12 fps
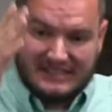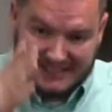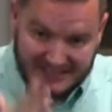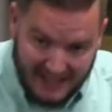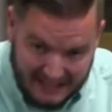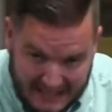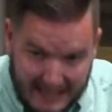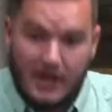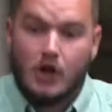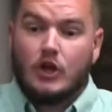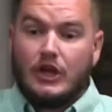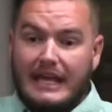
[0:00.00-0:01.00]
sunny,
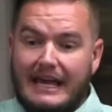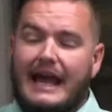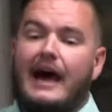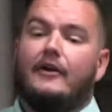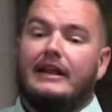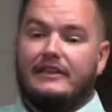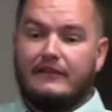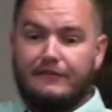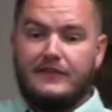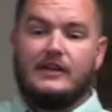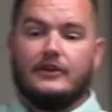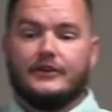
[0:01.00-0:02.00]
get out in the
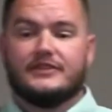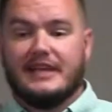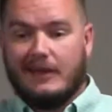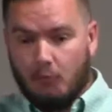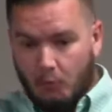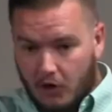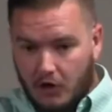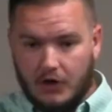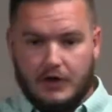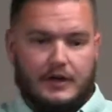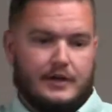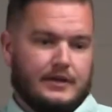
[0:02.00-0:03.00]
fields and
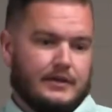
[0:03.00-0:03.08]
work.